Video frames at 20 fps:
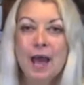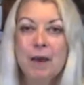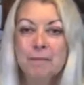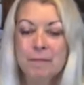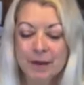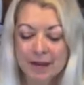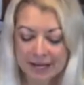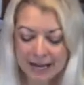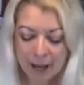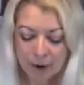
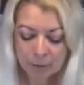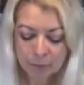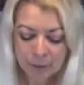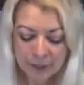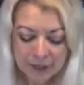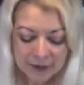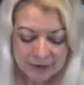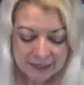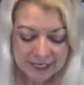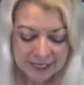But I
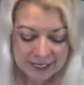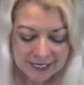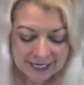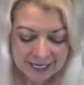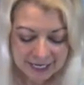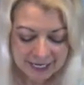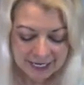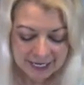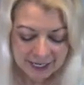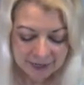will get
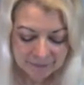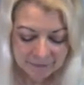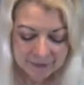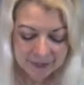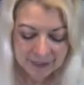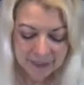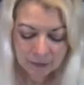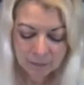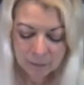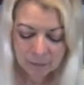him
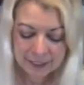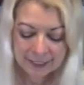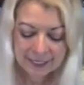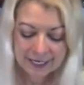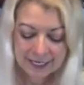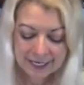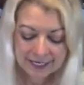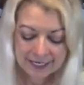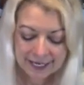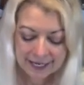and
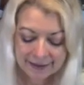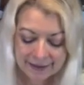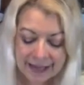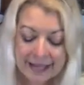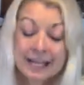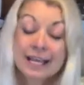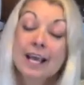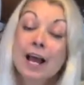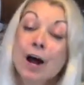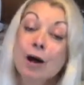
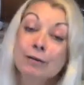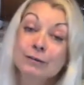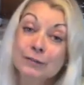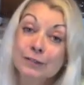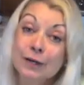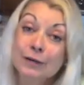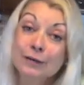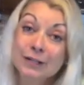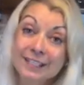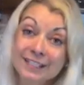he
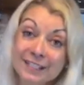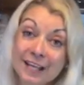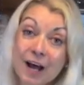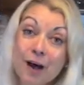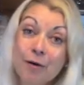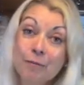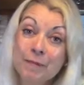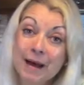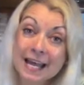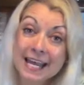also does
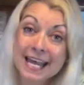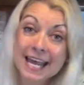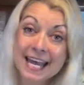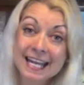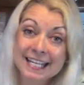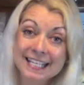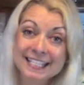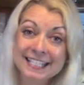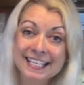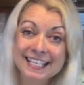all my
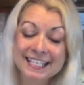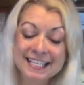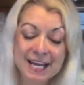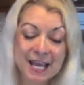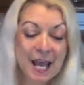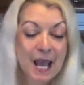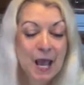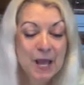editing.